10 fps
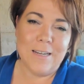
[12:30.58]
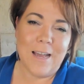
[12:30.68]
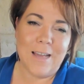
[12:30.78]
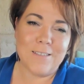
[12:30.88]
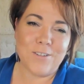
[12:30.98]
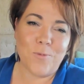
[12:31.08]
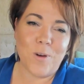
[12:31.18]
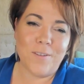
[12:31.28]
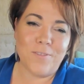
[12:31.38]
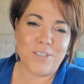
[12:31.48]
And so
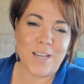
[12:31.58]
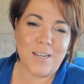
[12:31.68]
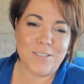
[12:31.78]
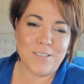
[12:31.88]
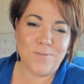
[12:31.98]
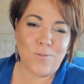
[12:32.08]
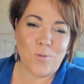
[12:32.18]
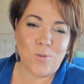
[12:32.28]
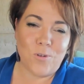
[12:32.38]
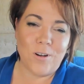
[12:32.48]
one of the challenges
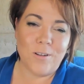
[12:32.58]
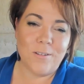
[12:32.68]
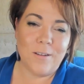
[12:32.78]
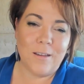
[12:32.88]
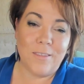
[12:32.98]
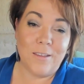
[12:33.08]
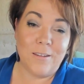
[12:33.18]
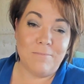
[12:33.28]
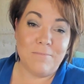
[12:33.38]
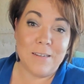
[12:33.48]
for
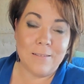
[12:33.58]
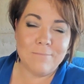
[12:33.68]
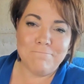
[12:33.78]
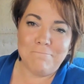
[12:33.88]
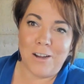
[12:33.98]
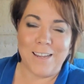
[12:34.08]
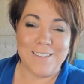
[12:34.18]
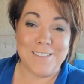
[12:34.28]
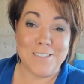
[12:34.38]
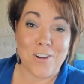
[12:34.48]
the,
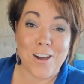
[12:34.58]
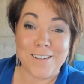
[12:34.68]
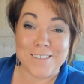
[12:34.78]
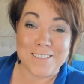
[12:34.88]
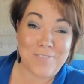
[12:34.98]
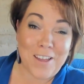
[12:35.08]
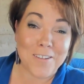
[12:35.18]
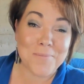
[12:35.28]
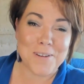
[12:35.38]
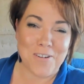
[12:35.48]
design and
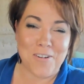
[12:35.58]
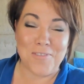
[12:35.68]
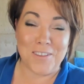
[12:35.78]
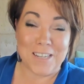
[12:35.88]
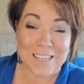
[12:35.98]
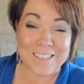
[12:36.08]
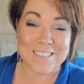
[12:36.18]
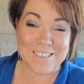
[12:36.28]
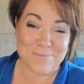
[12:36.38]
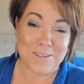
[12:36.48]
development of the
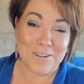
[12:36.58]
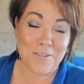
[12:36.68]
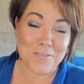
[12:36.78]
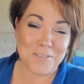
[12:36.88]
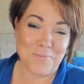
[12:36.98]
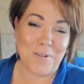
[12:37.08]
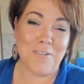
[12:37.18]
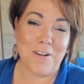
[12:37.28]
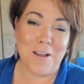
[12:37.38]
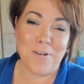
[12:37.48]
leadership and culture
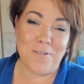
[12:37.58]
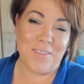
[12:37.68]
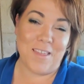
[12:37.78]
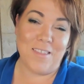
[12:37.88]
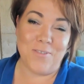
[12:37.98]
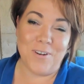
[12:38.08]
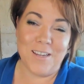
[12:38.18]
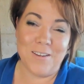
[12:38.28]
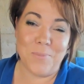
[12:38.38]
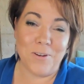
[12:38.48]
program over that
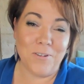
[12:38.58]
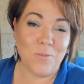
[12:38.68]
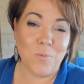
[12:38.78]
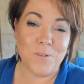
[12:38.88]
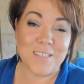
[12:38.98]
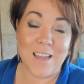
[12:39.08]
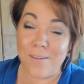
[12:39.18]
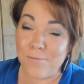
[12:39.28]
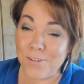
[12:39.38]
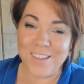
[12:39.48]
3-year period was
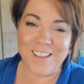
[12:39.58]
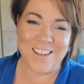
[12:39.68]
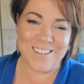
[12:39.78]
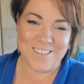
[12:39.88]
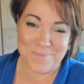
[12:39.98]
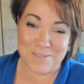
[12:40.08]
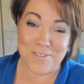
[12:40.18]
everything had to be